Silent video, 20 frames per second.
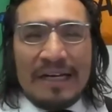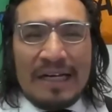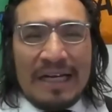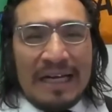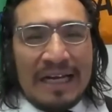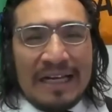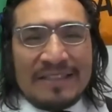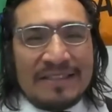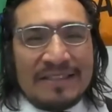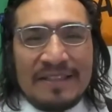
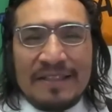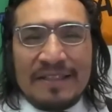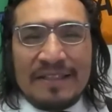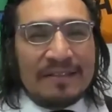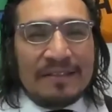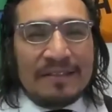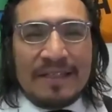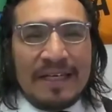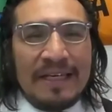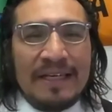I see it
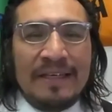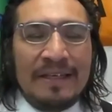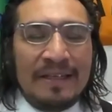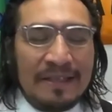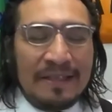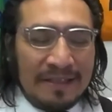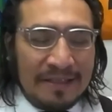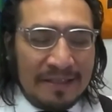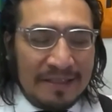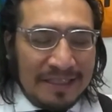today
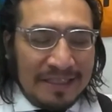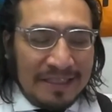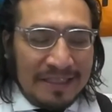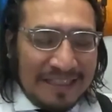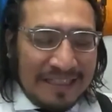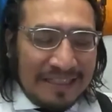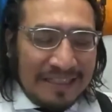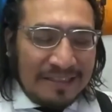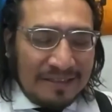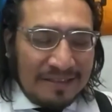
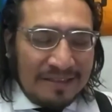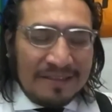that